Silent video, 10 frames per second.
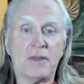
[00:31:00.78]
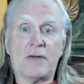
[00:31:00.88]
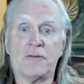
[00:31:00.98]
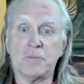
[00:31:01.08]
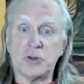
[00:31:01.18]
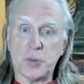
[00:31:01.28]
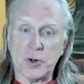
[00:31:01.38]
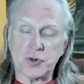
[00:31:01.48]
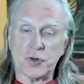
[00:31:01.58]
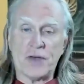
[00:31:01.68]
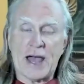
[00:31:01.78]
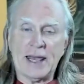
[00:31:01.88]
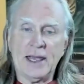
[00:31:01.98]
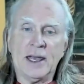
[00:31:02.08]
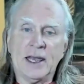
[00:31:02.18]
that spiritual
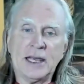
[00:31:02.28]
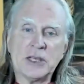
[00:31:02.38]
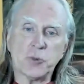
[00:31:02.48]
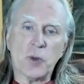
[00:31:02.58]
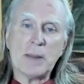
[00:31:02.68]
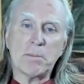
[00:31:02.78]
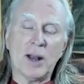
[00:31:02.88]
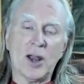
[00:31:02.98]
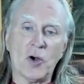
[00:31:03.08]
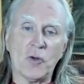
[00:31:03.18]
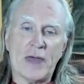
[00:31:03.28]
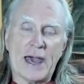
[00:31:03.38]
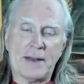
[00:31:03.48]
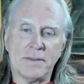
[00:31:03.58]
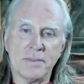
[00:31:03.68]
valley is right below
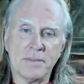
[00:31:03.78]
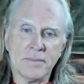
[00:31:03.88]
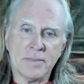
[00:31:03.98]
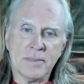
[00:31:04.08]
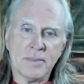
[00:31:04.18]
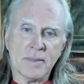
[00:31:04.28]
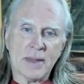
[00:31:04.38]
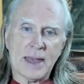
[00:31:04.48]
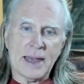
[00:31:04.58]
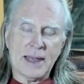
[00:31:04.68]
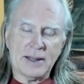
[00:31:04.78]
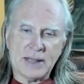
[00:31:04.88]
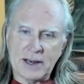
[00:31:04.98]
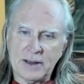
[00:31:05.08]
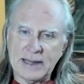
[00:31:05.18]
that, and
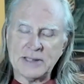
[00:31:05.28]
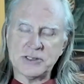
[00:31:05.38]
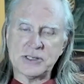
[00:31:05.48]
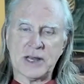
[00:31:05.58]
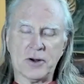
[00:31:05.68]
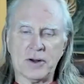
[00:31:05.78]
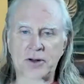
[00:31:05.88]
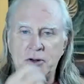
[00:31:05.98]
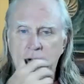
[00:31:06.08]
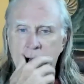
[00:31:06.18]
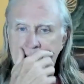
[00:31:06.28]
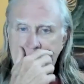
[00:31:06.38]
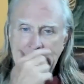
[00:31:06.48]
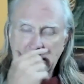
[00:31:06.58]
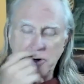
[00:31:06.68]
kind of dead center in your
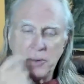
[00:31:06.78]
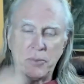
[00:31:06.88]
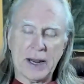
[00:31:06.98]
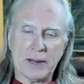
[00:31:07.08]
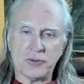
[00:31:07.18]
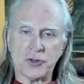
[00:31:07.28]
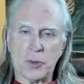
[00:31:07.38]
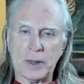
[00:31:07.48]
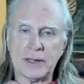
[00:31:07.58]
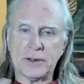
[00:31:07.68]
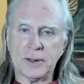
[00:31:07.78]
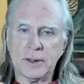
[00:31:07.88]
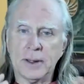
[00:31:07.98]
in your brain. So it